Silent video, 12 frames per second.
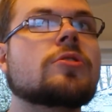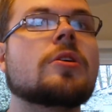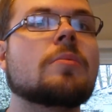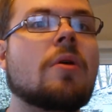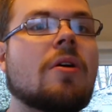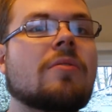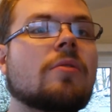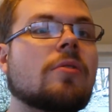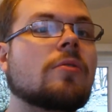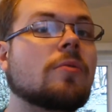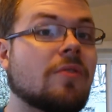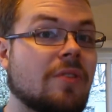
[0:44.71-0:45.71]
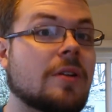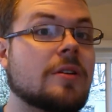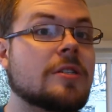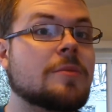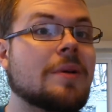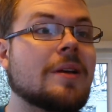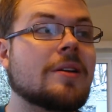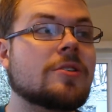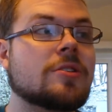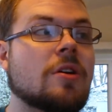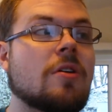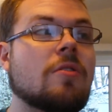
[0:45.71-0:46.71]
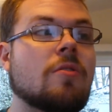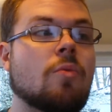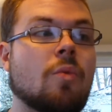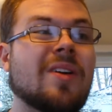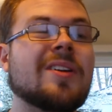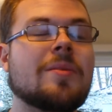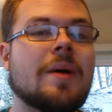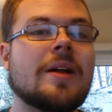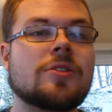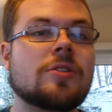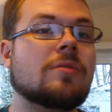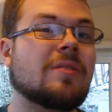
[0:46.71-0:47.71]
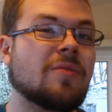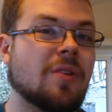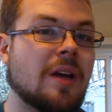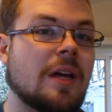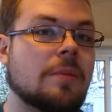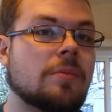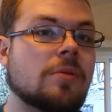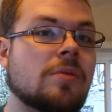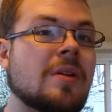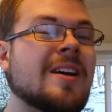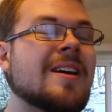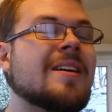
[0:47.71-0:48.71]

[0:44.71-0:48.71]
to Marvel villains being so one-dimensional and forgettable